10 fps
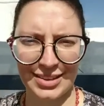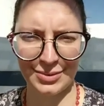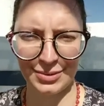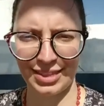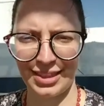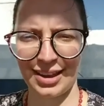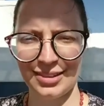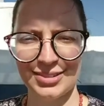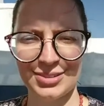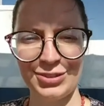with
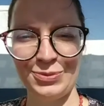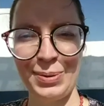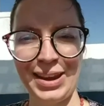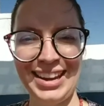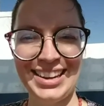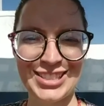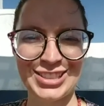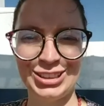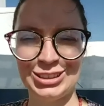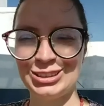that sort of pinkish
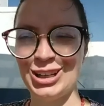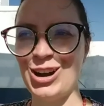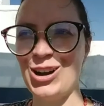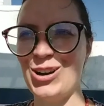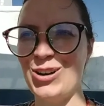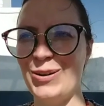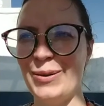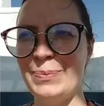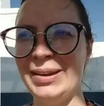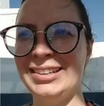glow,
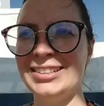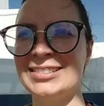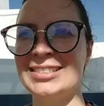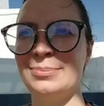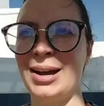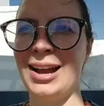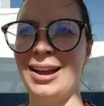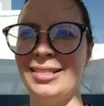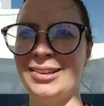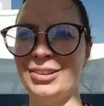pinkish
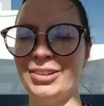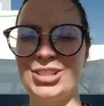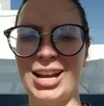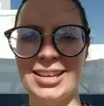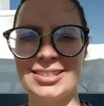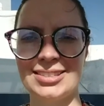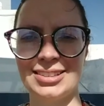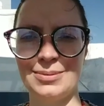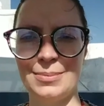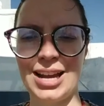smile in your chest,
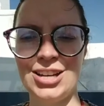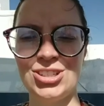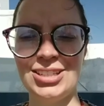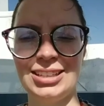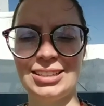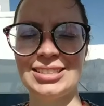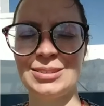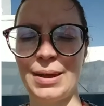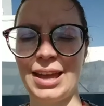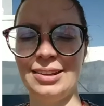and imagine it
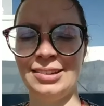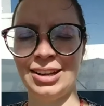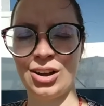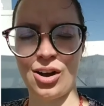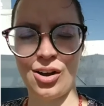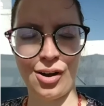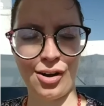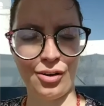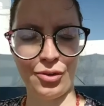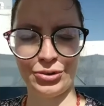expanding
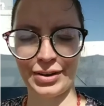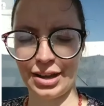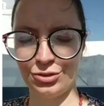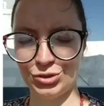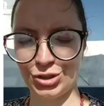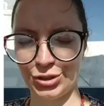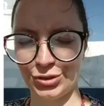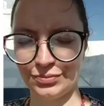all around you.